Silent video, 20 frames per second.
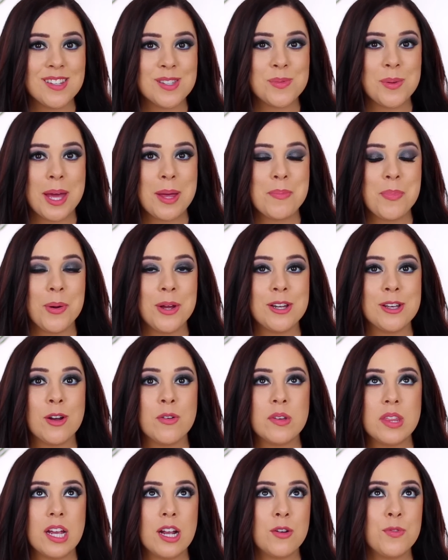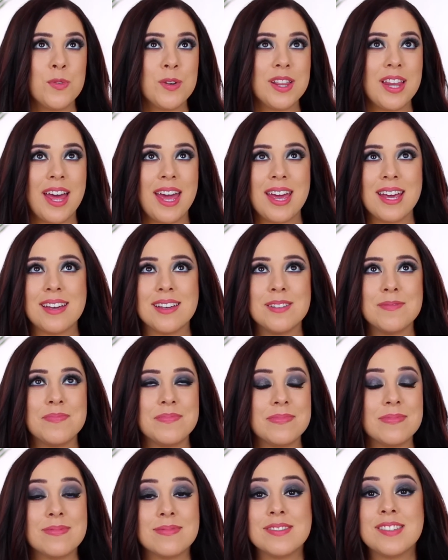That's why I'm pointing over there for like
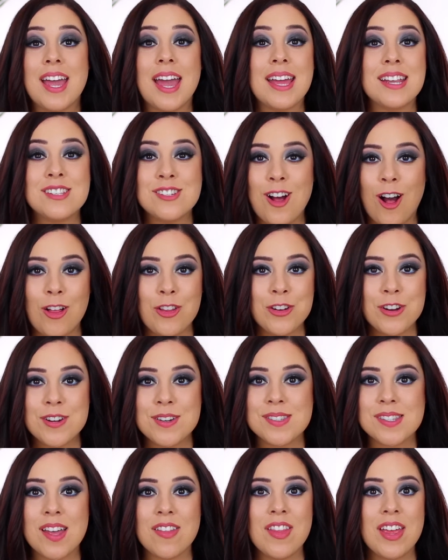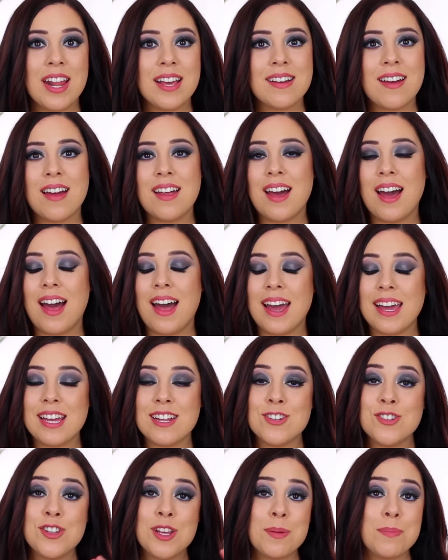$10 and then I got a
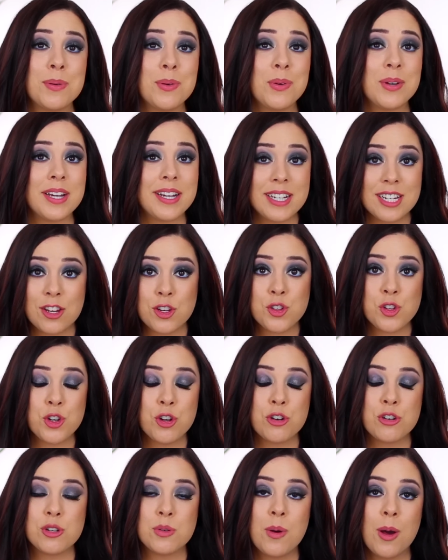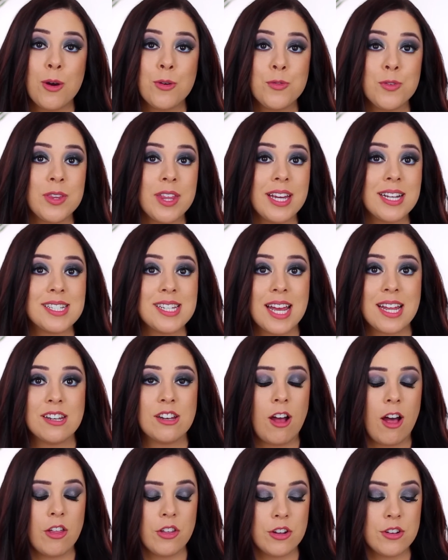high-end shampoo and conditioner duo for like
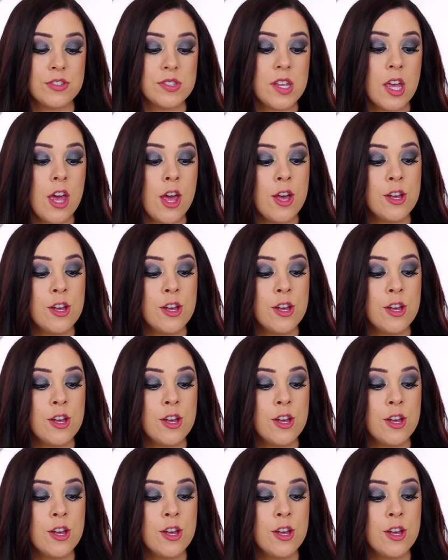$10.